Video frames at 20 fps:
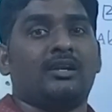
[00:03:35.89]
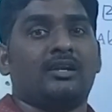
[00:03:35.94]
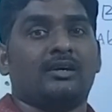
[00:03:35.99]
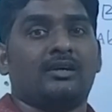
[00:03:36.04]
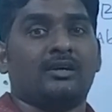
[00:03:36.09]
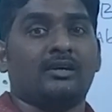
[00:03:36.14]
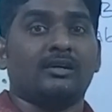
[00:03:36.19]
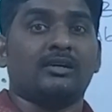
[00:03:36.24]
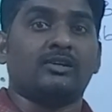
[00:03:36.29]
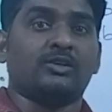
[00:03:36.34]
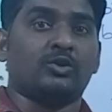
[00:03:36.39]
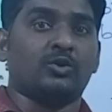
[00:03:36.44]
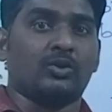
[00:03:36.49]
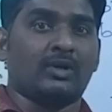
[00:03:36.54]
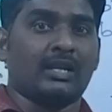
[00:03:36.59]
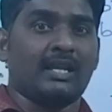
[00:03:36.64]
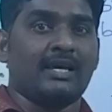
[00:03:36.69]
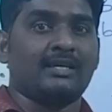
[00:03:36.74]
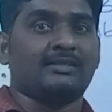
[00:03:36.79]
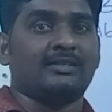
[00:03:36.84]
and
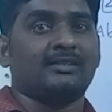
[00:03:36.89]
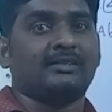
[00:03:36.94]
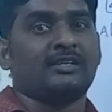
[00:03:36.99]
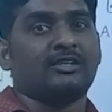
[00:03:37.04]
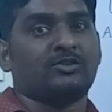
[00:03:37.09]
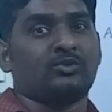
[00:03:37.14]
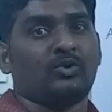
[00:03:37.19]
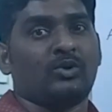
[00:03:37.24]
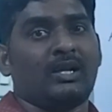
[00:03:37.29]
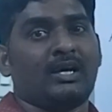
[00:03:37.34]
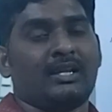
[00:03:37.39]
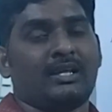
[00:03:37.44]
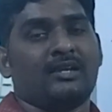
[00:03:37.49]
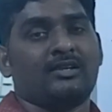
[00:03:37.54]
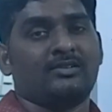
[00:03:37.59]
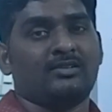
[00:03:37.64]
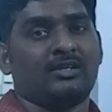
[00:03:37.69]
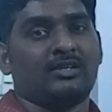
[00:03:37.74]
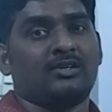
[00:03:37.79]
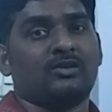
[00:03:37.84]
utilizing that
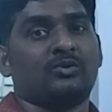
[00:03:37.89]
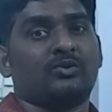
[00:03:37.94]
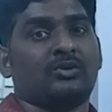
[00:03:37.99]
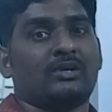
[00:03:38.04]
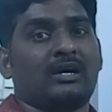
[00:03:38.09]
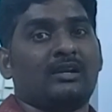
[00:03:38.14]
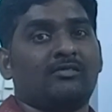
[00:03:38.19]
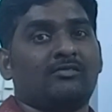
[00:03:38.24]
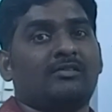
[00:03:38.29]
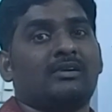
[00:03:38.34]
solar energy to